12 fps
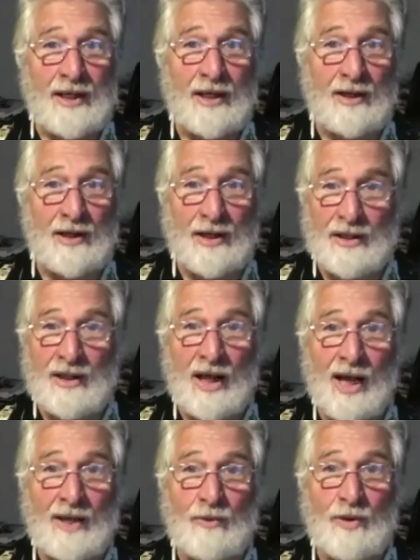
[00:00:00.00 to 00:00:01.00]
in line
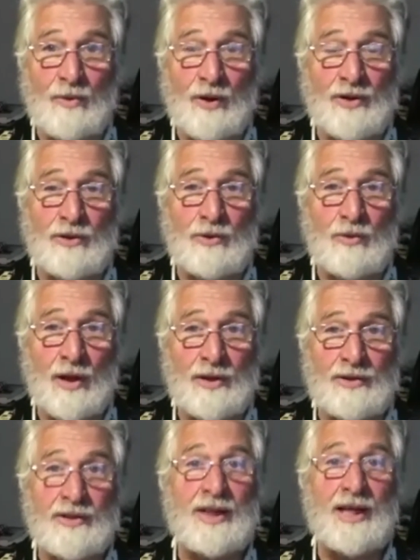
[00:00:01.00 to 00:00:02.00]
with what you want
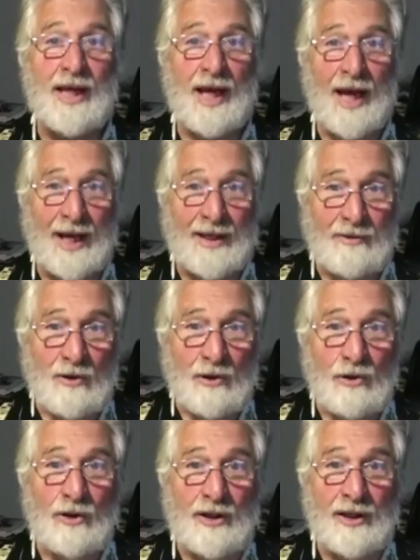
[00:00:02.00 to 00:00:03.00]
and
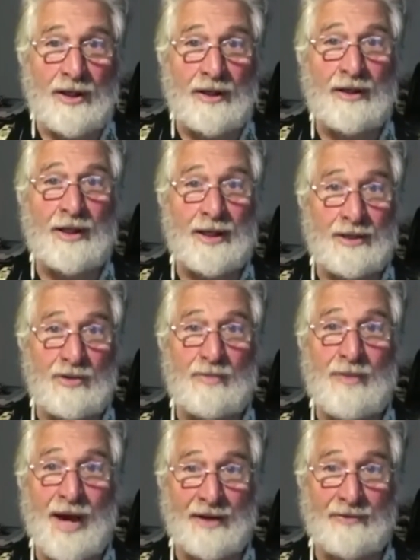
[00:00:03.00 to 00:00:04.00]
looking to
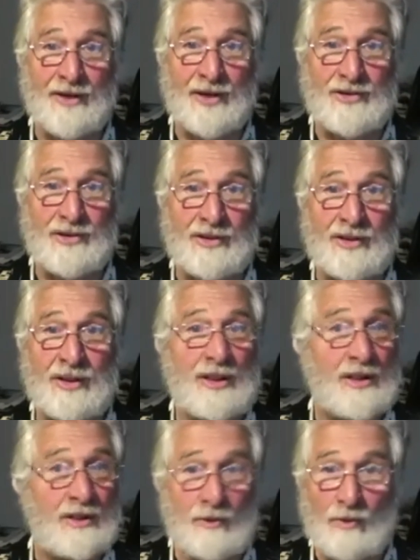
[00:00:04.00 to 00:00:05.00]
manifest it
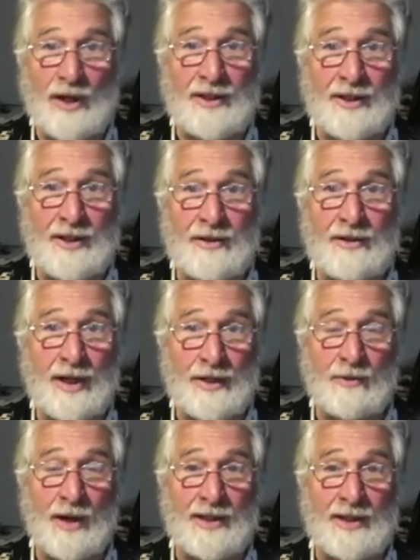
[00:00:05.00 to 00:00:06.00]
right here and right
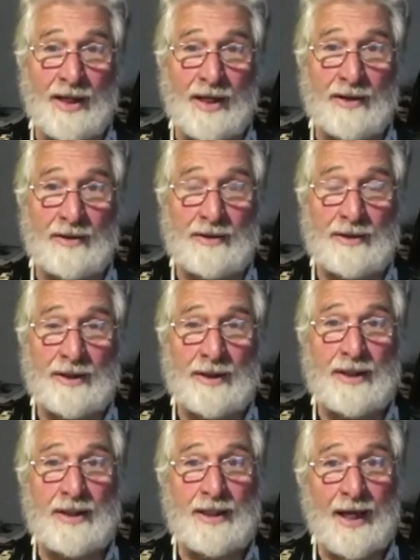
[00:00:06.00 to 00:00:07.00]

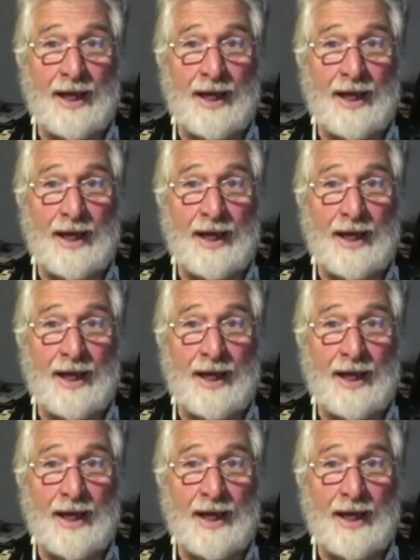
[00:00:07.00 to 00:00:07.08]
now.